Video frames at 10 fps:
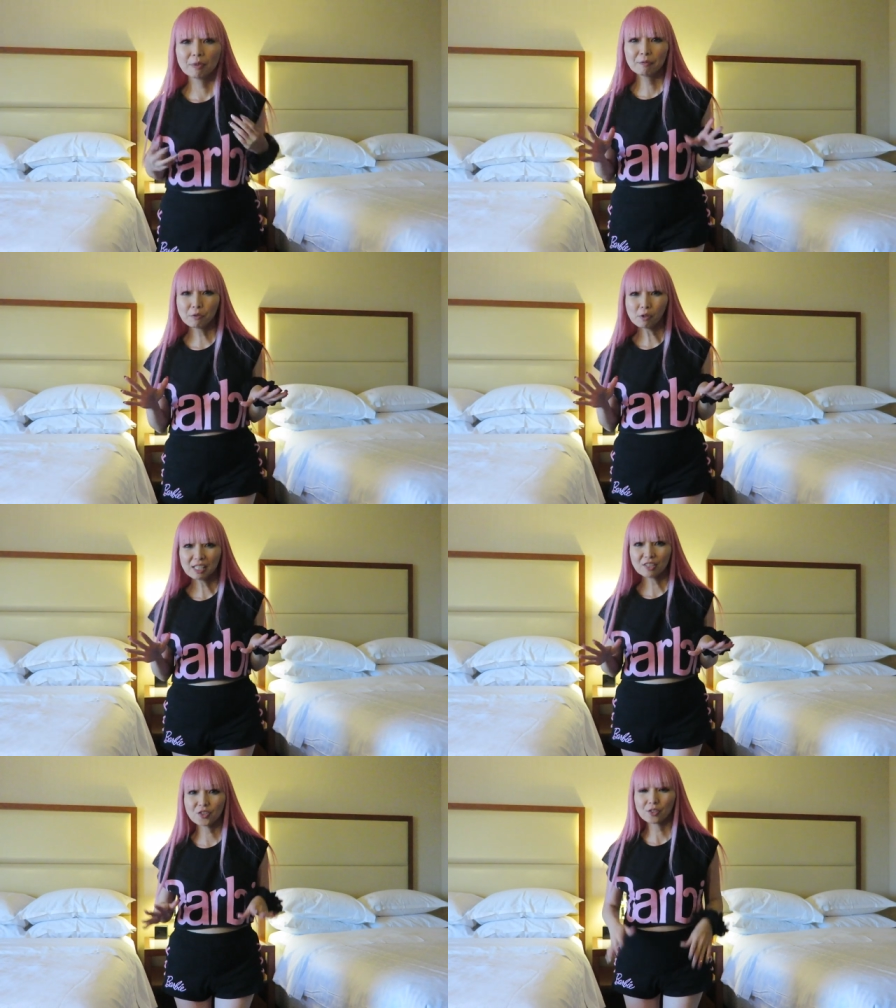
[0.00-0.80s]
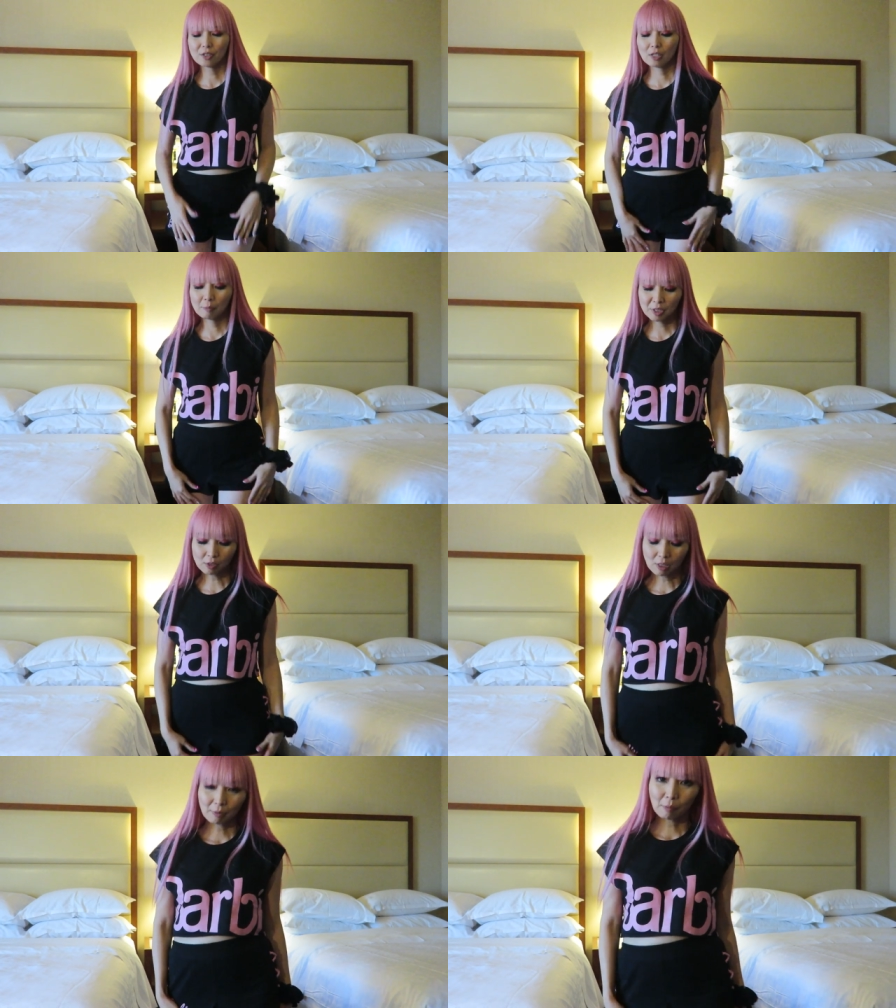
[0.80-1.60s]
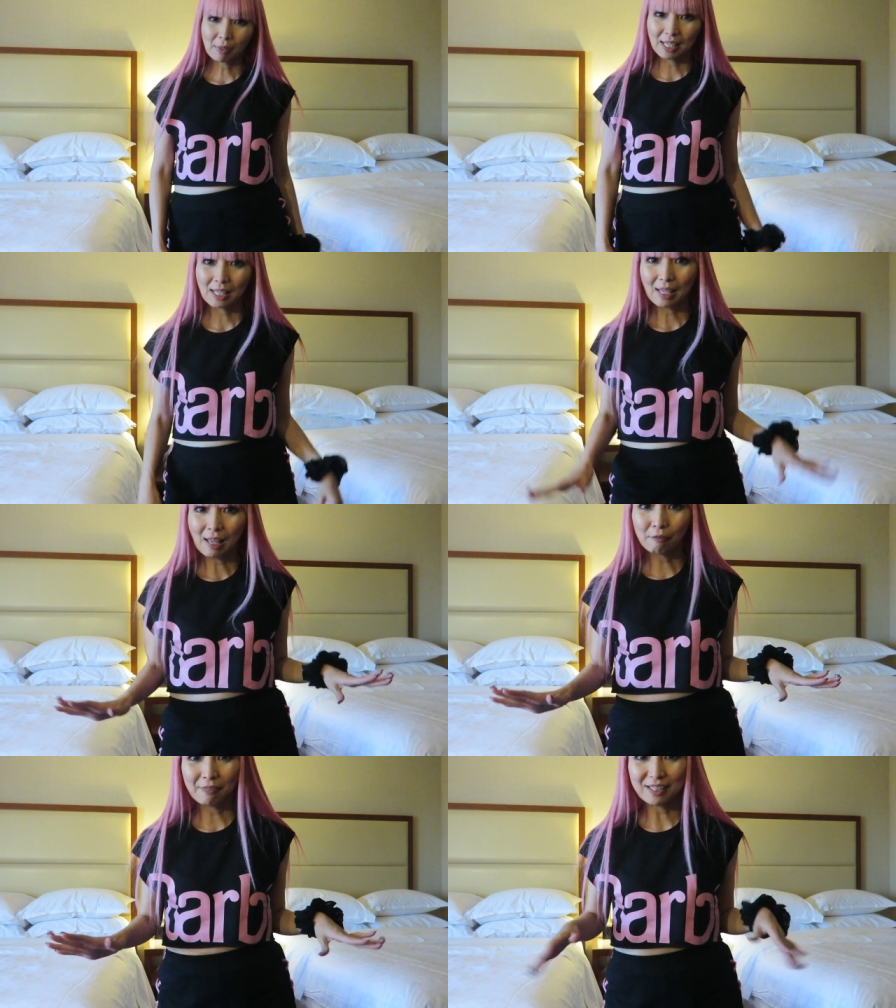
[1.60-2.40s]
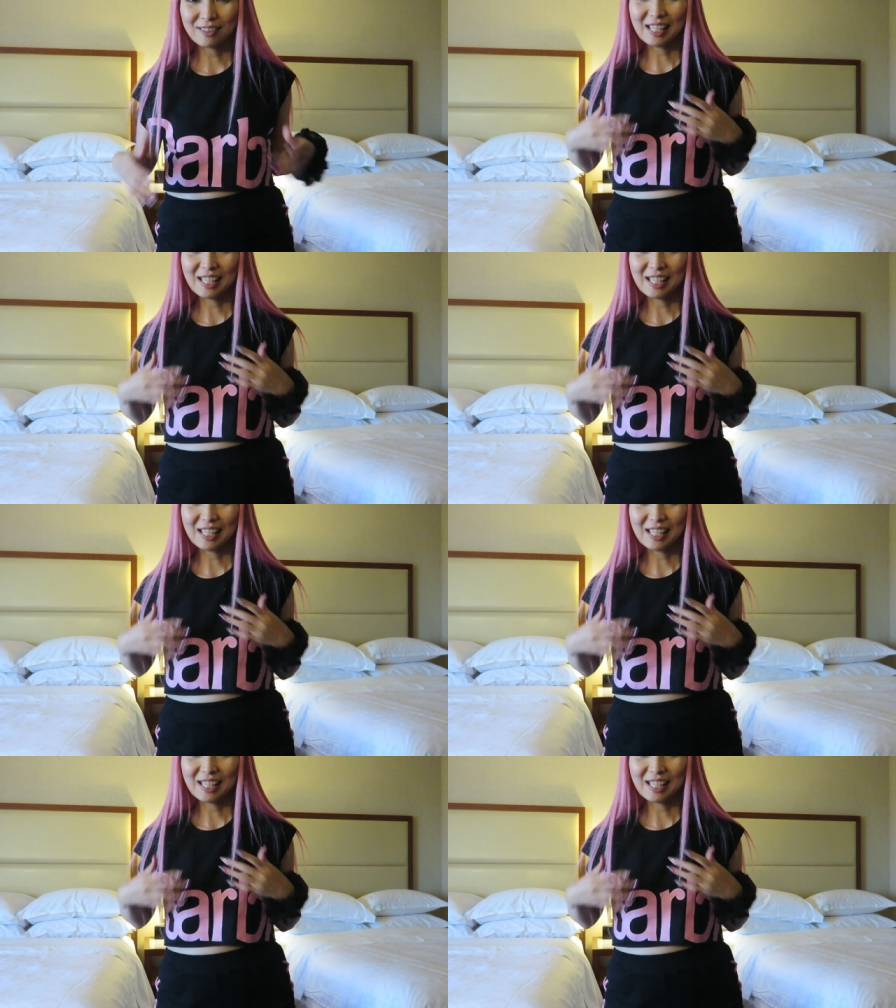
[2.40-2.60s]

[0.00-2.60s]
Before I start, let me talk about my outfit